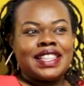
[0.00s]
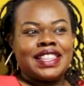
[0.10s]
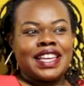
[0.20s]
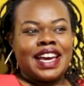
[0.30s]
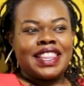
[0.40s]

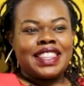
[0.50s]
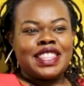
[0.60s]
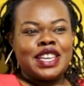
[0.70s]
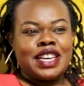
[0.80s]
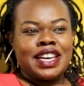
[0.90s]
The other
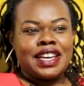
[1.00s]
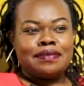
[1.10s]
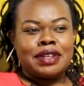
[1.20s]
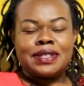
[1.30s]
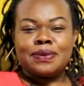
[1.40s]
thing,
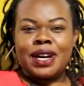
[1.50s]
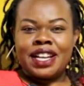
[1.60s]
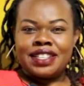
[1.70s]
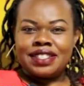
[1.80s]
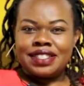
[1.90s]
there's
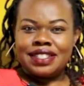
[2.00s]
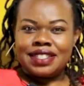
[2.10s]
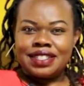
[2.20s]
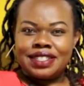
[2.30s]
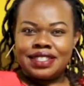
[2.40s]
one
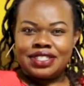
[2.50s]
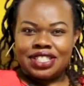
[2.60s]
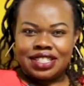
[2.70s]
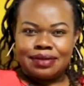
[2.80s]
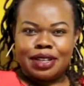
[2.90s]

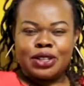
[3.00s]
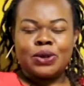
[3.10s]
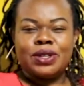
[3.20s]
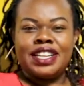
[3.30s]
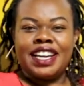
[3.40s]
gentleman
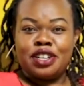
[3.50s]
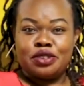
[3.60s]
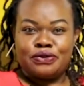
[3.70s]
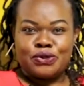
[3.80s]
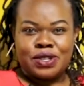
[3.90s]
called Henry
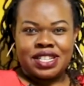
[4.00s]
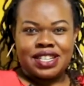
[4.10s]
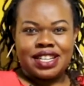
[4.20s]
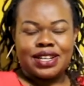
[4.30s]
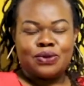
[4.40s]
Ford
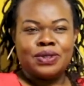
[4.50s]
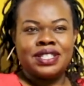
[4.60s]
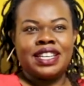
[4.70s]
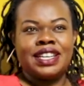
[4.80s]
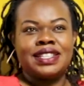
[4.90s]
who
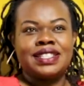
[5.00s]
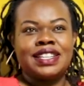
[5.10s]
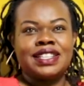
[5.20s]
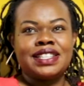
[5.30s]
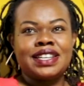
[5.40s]
said
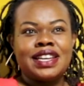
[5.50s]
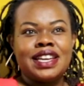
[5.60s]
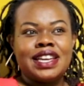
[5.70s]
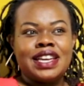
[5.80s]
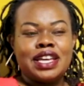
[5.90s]
that
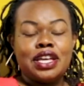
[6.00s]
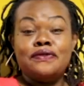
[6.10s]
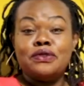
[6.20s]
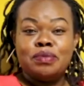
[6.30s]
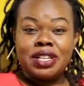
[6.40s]
if
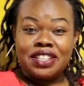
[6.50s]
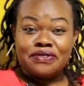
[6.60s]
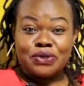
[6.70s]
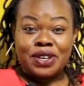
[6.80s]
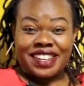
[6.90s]
you believe
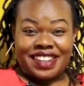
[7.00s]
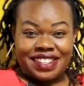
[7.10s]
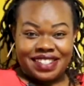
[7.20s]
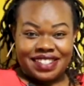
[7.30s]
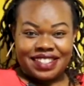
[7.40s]
you can,
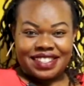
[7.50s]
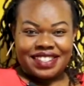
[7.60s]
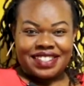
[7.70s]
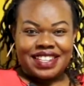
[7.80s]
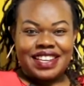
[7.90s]

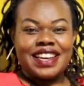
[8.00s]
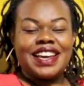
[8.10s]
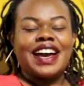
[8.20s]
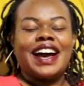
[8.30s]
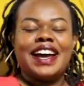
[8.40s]

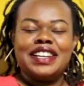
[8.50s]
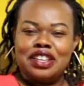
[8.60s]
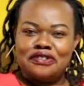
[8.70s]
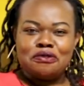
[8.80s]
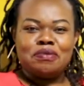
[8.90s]
and
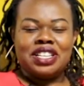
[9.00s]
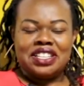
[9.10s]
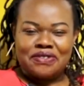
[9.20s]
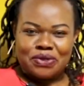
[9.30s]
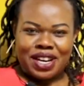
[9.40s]
if you
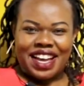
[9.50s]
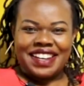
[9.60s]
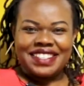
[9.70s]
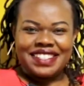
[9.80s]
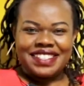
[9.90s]
believe you
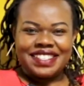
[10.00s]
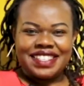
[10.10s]
can't,